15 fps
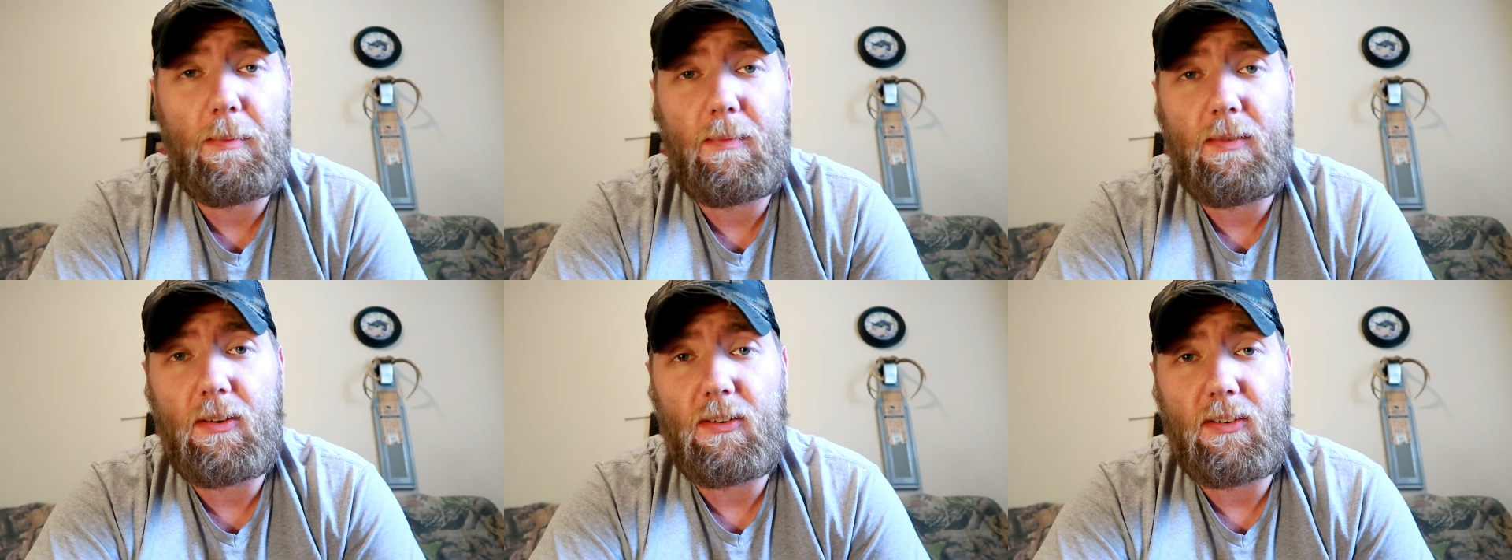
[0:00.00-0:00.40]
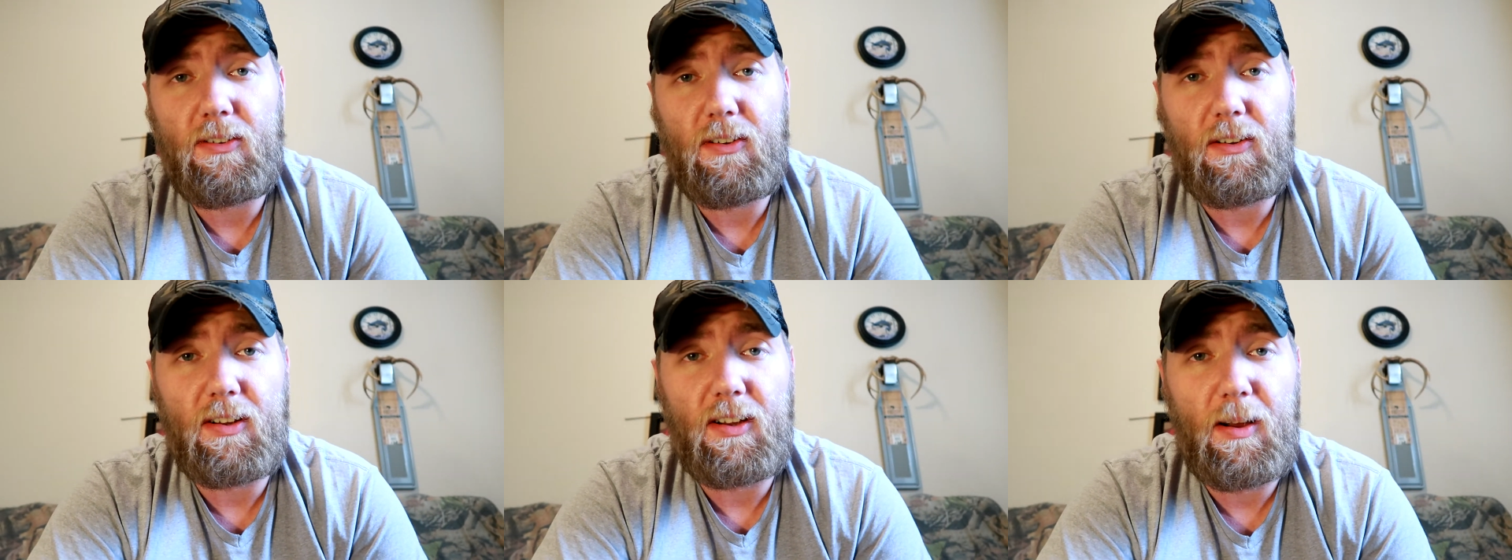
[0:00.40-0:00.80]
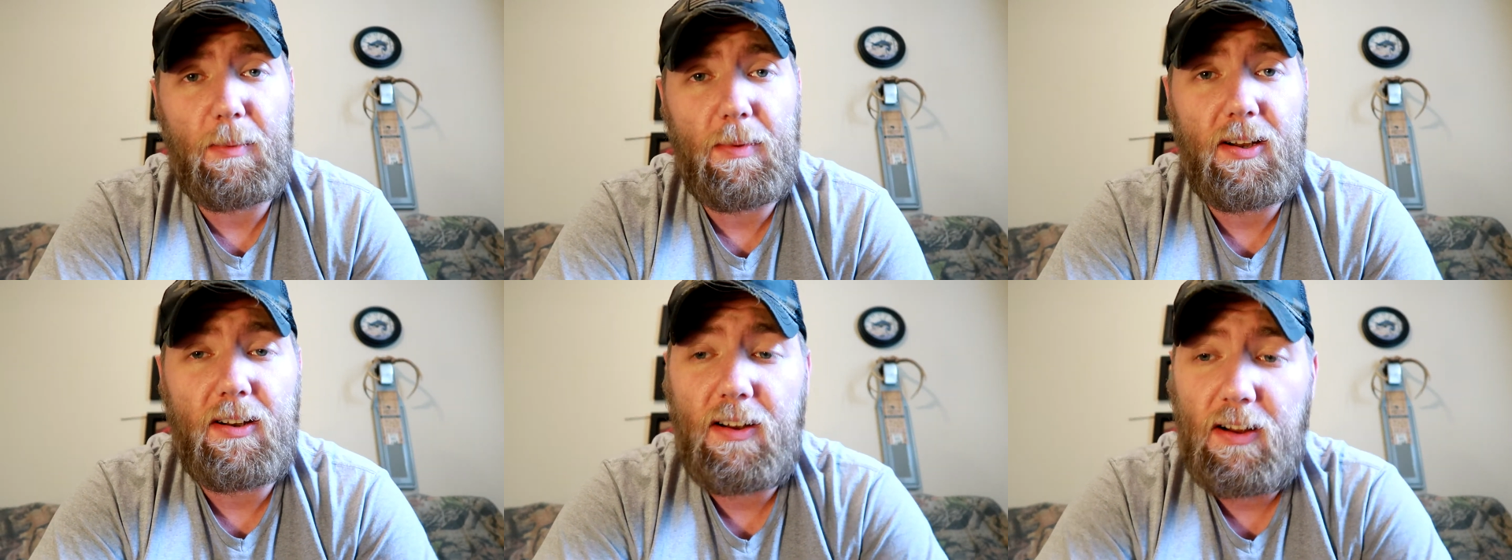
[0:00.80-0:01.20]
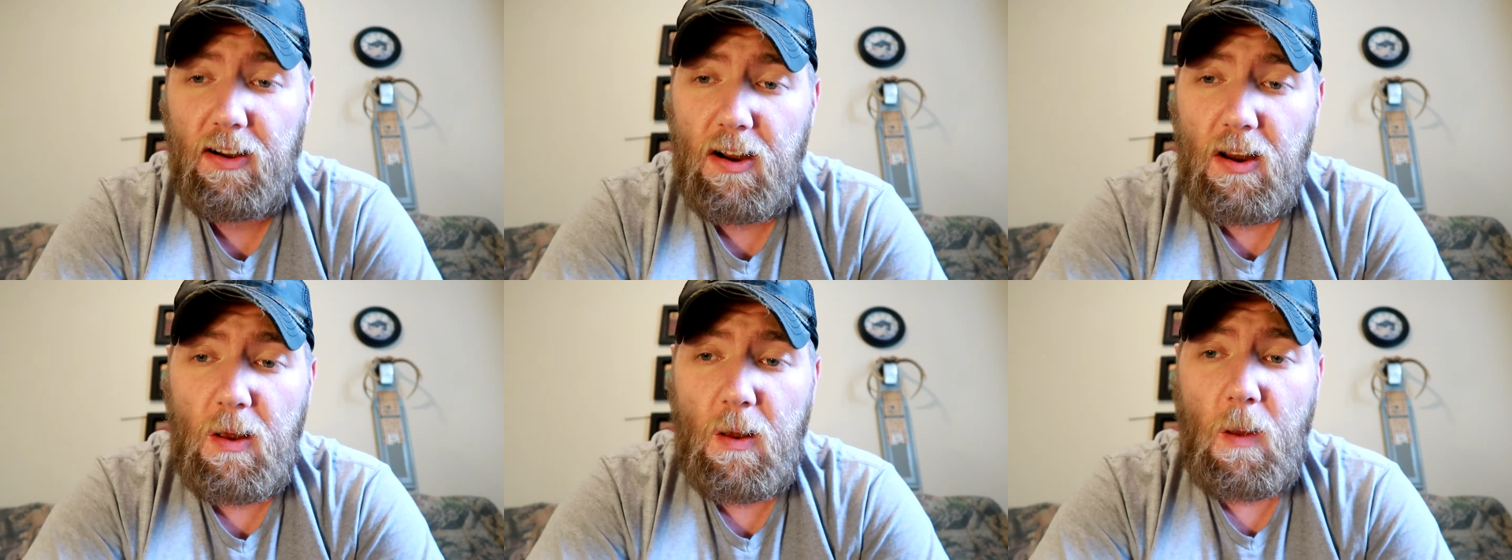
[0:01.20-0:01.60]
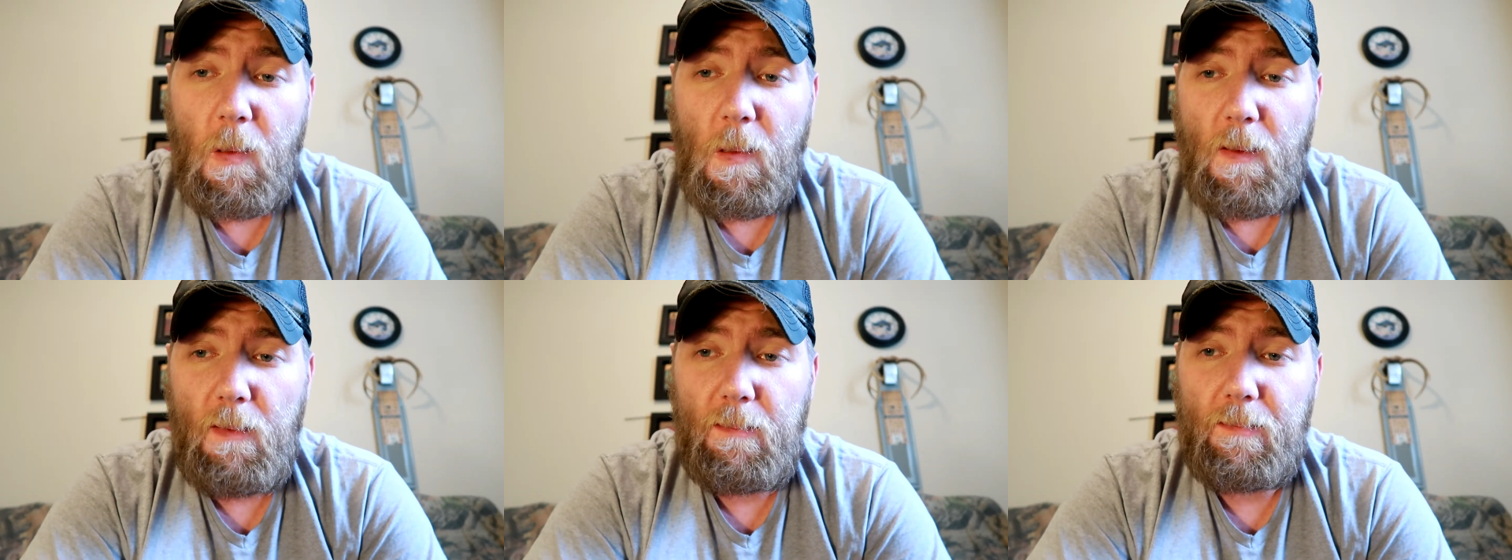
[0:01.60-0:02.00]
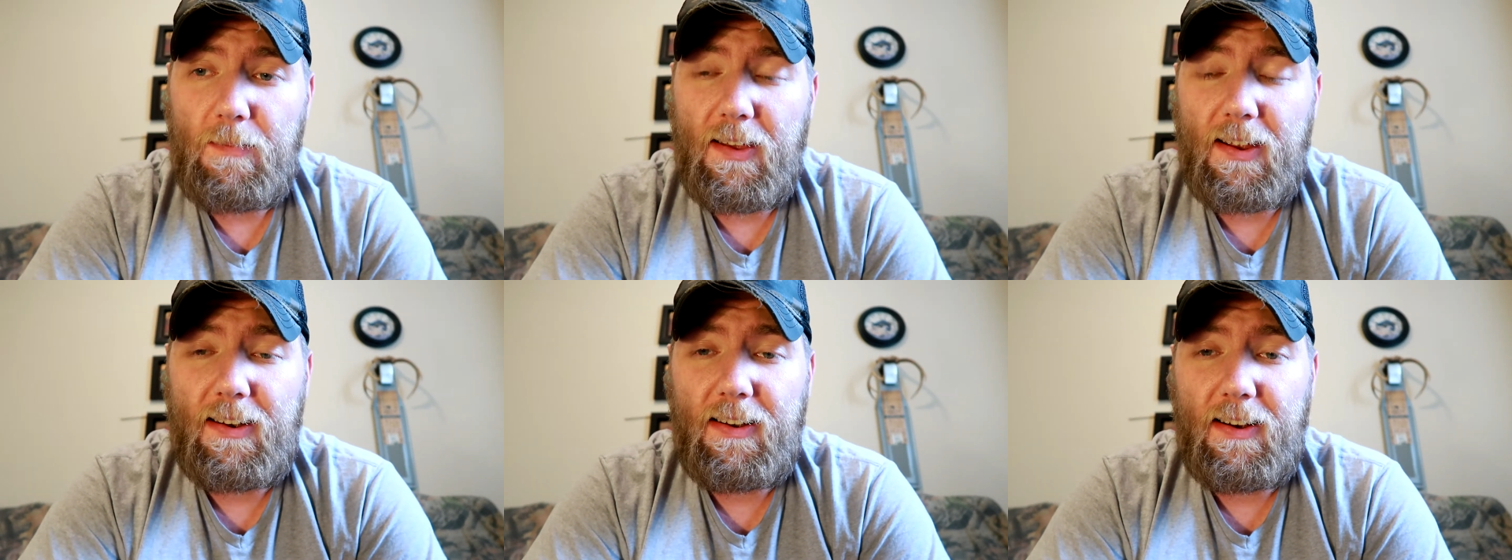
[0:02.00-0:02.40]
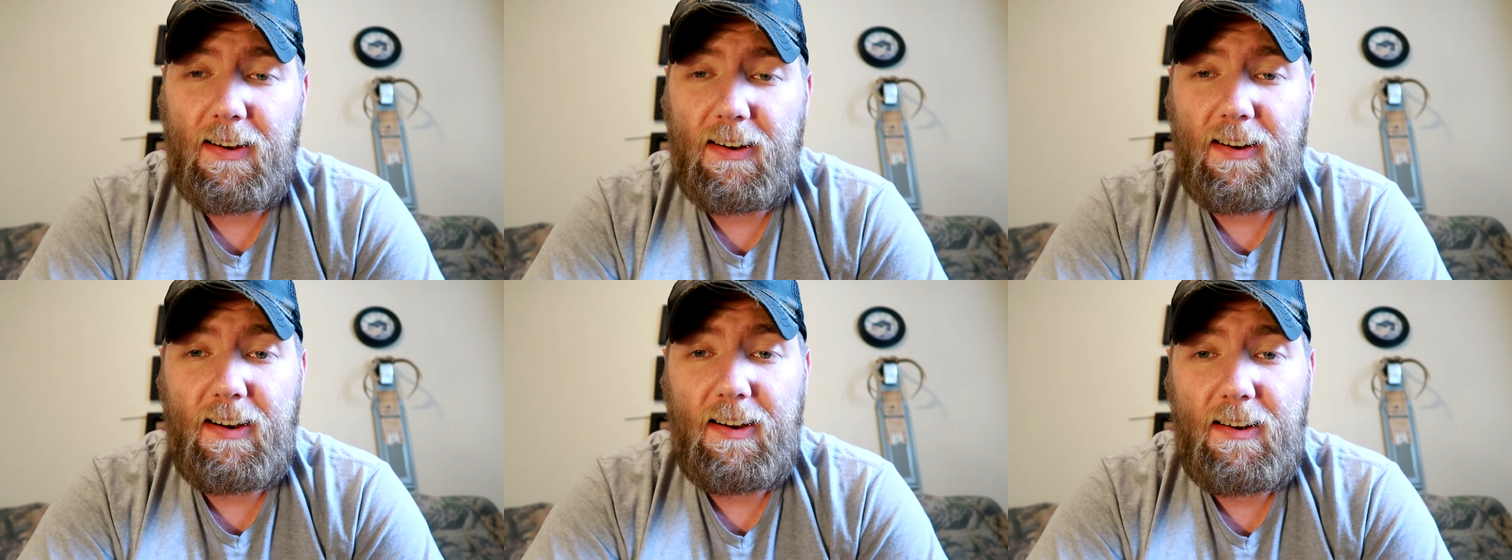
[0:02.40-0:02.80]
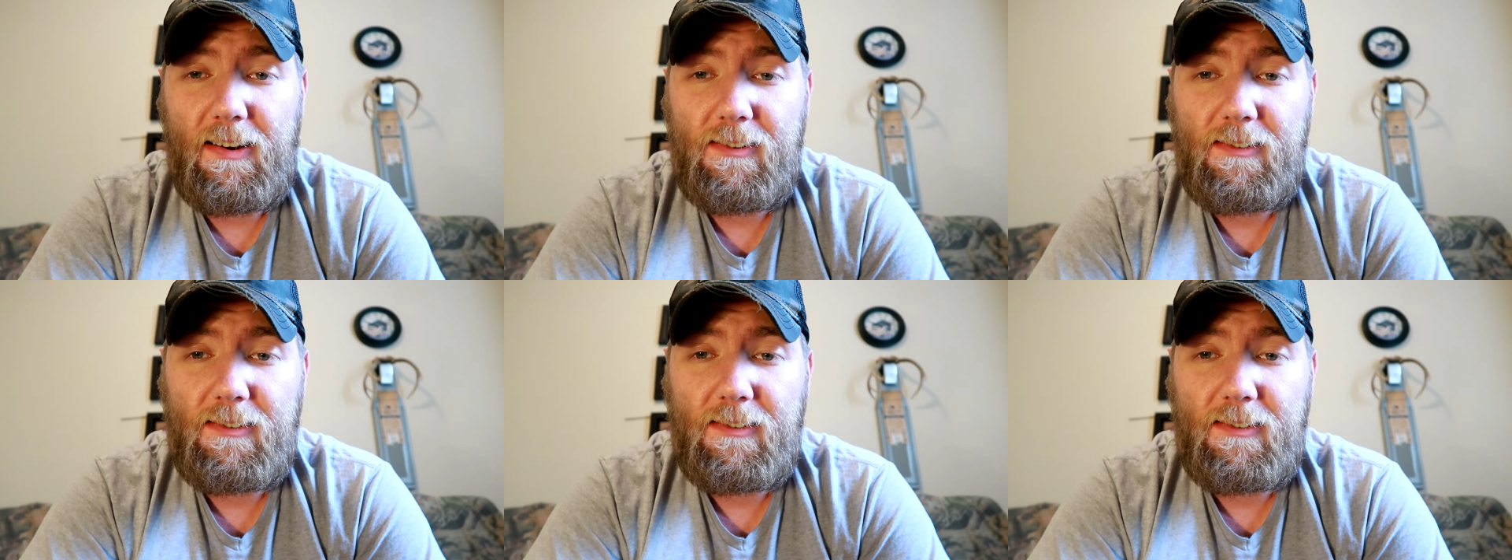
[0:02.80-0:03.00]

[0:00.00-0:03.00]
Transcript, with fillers: up or starting to come in, and uh,